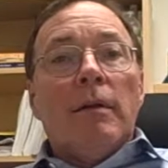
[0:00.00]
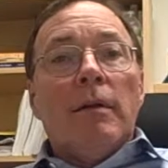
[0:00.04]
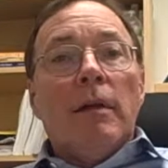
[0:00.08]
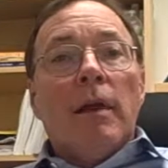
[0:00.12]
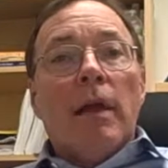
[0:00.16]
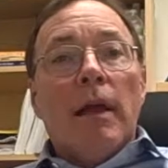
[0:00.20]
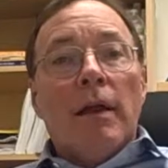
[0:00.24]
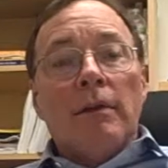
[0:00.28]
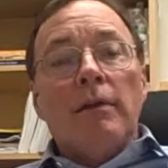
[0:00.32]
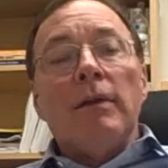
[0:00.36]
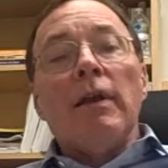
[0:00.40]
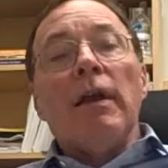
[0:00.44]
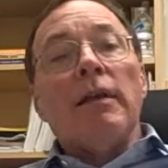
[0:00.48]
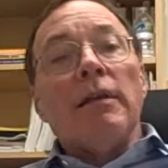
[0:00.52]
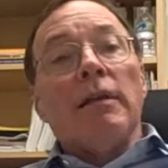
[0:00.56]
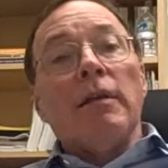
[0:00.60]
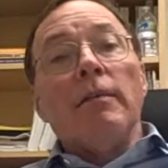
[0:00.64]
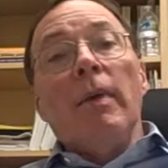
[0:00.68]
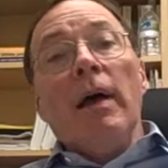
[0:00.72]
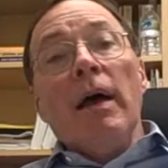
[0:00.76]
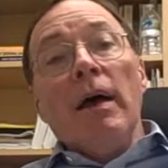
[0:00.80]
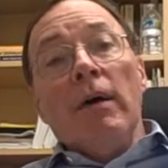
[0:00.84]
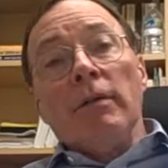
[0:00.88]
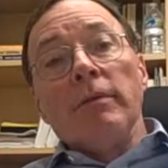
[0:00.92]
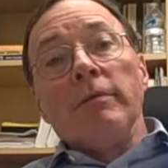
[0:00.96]
and take
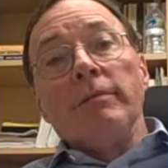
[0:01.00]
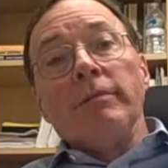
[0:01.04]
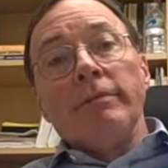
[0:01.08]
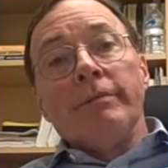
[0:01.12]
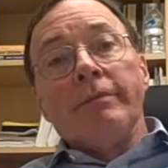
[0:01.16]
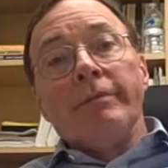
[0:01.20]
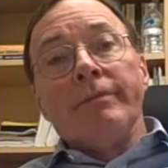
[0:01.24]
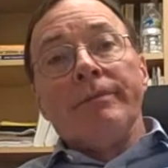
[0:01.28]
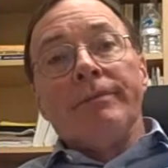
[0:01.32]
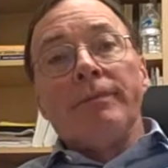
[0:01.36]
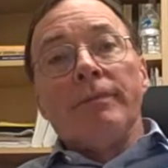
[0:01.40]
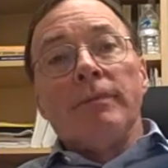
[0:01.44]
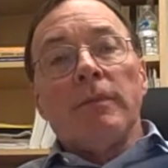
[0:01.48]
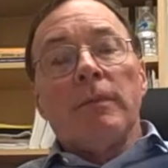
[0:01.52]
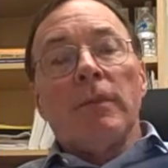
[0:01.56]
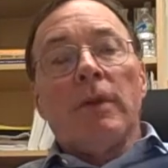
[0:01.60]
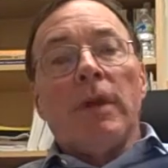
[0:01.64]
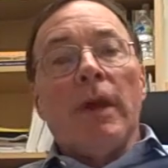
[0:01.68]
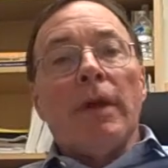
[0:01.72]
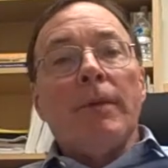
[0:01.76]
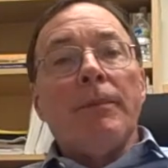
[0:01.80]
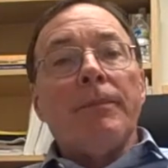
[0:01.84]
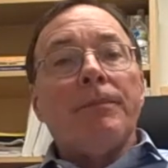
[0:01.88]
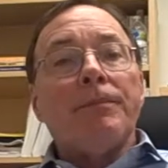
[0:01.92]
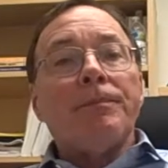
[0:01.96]
them out.
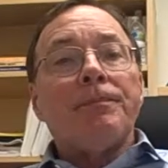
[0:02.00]
Okay?